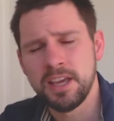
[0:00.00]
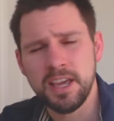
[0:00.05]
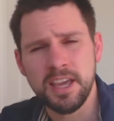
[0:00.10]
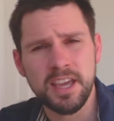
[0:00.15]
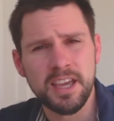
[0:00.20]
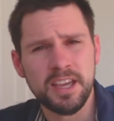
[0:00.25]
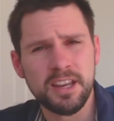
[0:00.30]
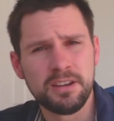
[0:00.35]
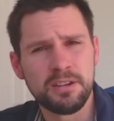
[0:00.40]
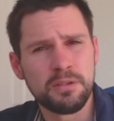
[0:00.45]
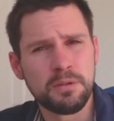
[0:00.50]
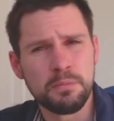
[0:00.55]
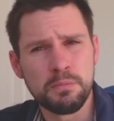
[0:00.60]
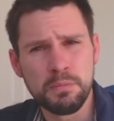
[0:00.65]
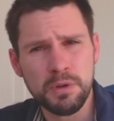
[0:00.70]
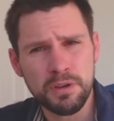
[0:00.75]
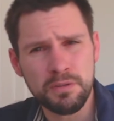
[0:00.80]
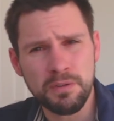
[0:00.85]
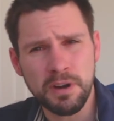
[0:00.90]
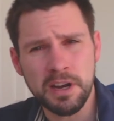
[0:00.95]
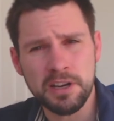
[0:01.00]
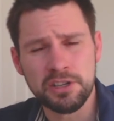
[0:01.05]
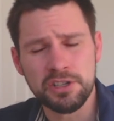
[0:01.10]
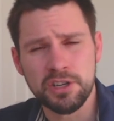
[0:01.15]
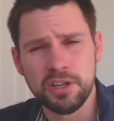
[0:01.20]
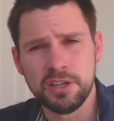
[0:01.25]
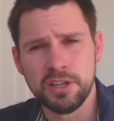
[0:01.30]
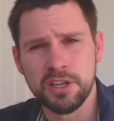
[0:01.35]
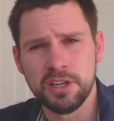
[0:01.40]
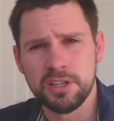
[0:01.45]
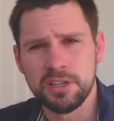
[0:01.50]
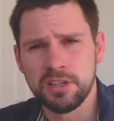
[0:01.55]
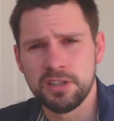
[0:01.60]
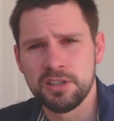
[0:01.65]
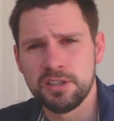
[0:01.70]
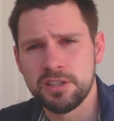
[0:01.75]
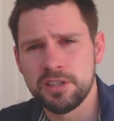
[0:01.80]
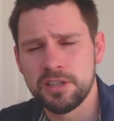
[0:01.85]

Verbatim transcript: in mid-range conditions.